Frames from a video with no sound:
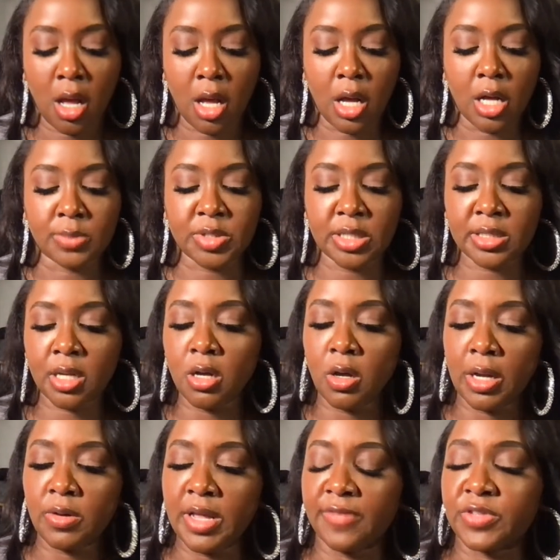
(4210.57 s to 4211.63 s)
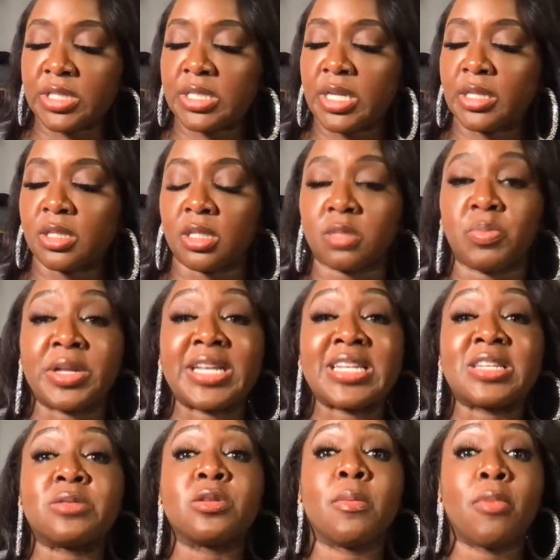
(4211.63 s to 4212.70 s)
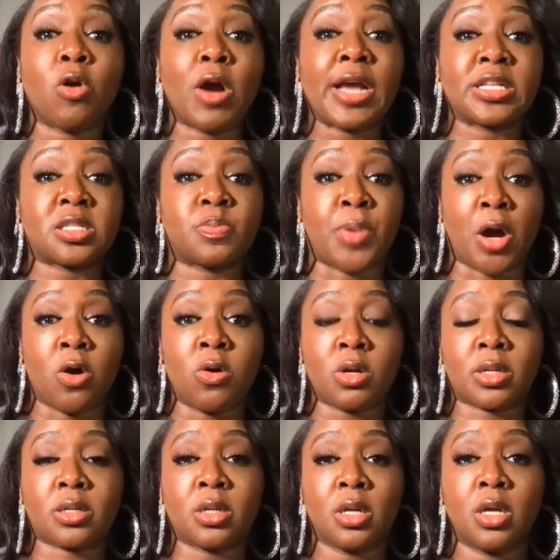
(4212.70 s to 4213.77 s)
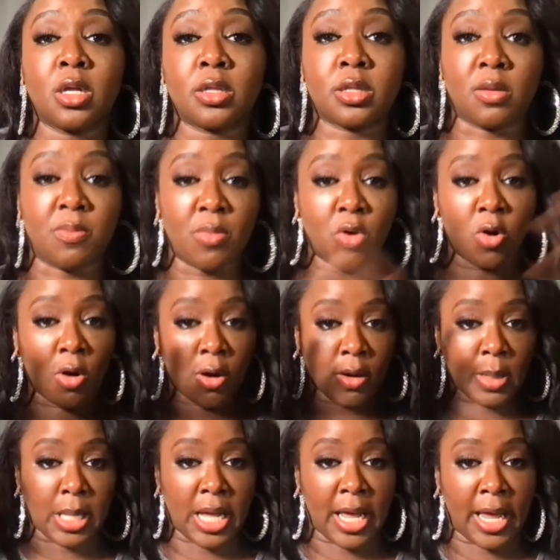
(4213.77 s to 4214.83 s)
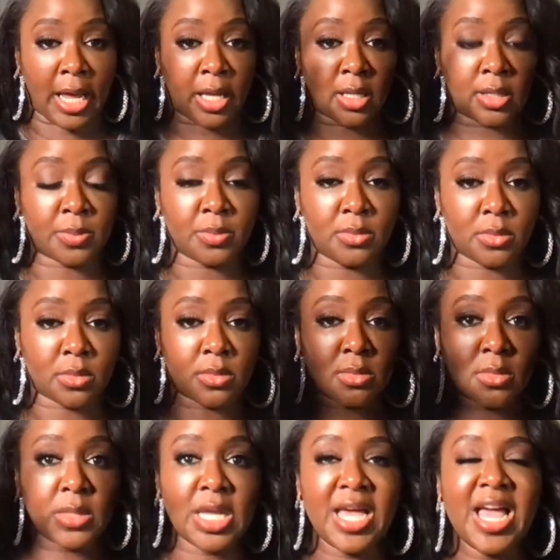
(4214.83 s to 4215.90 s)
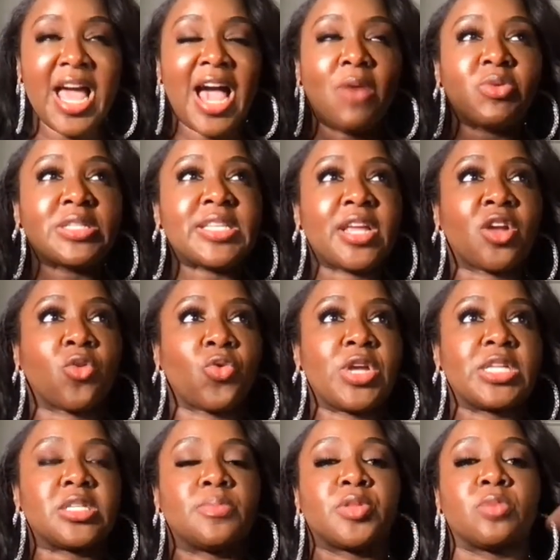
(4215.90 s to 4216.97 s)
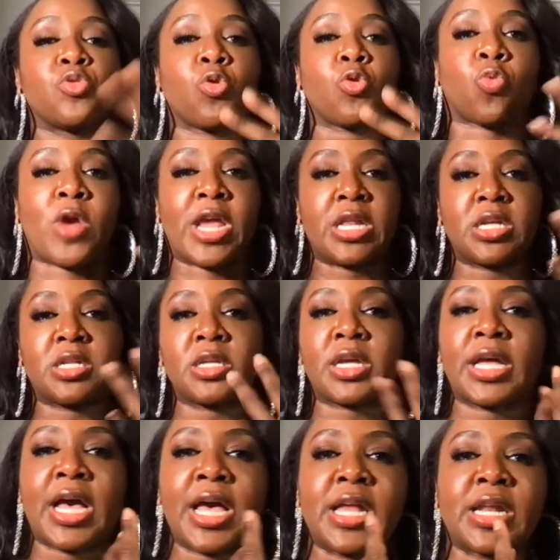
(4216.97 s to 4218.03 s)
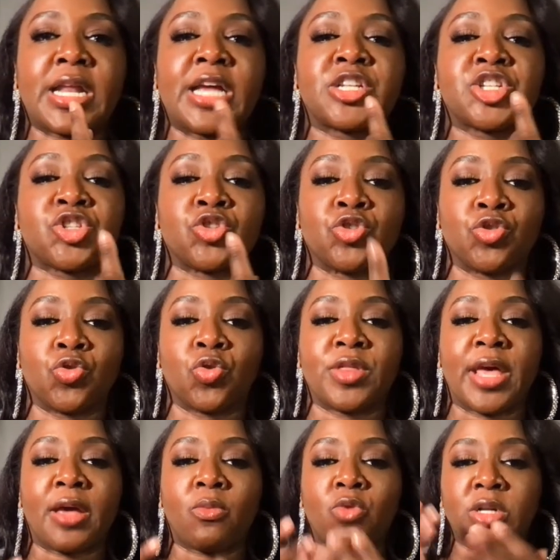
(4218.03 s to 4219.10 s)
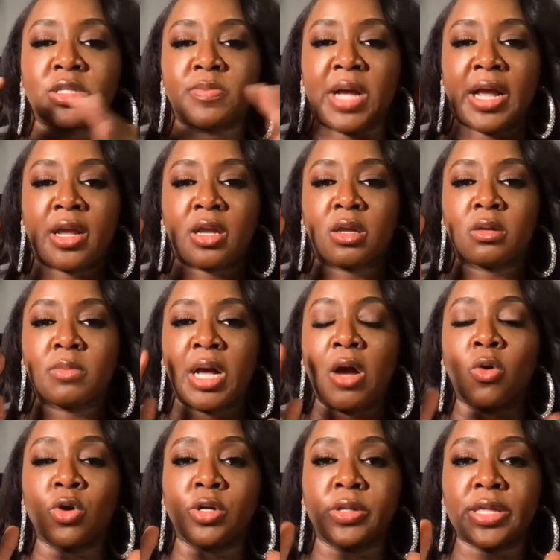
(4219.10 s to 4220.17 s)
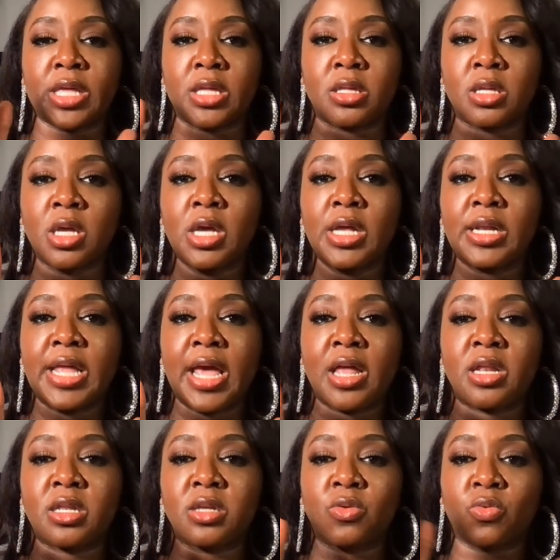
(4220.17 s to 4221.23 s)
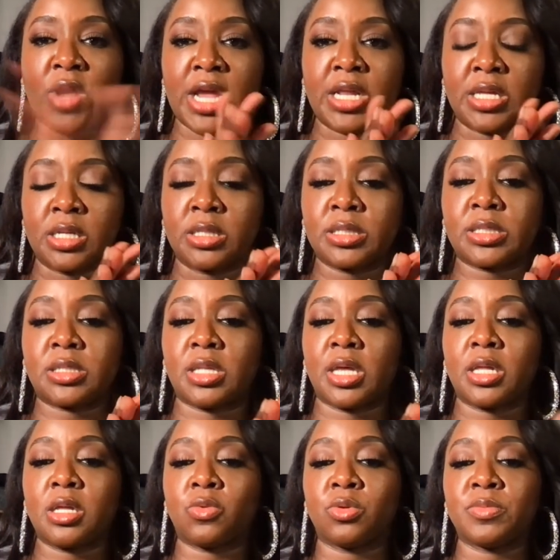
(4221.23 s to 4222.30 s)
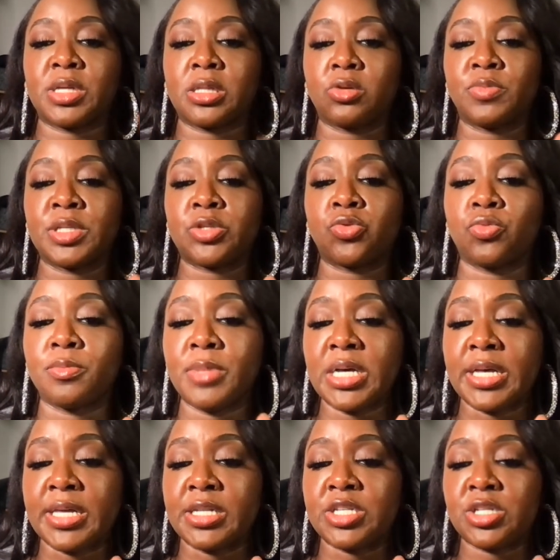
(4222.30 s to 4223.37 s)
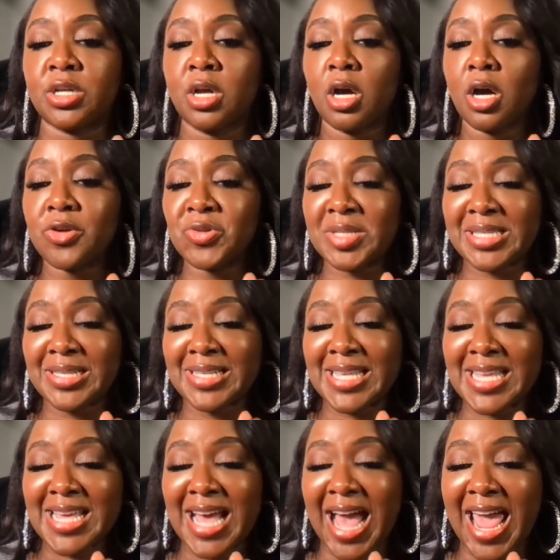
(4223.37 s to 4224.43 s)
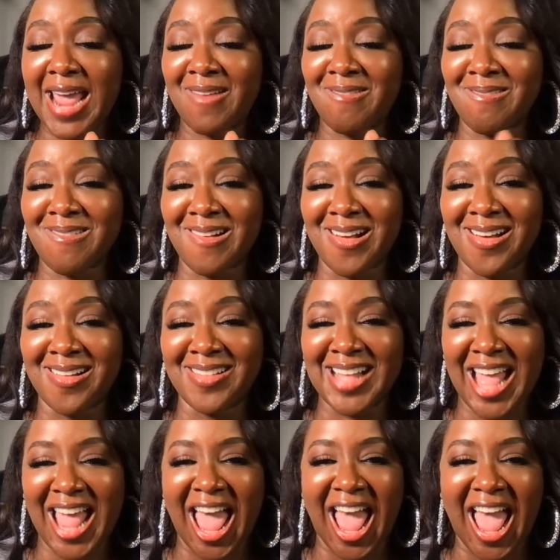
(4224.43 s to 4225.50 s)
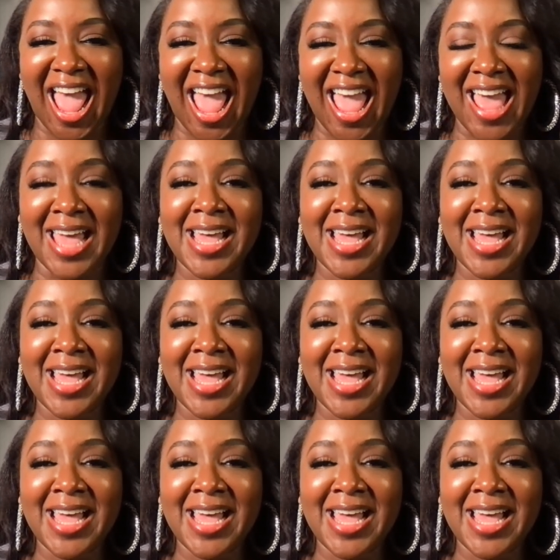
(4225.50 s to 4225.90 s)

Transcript: Um, so I was like, oh, I don't have to set this. But the more I spoke, the more like I wouldn't say greasy, but the more radiant it got. And I just knew that once my my oil hit that the radiance, that it would be a little bit too much. Oh, you're still here. Hey girl.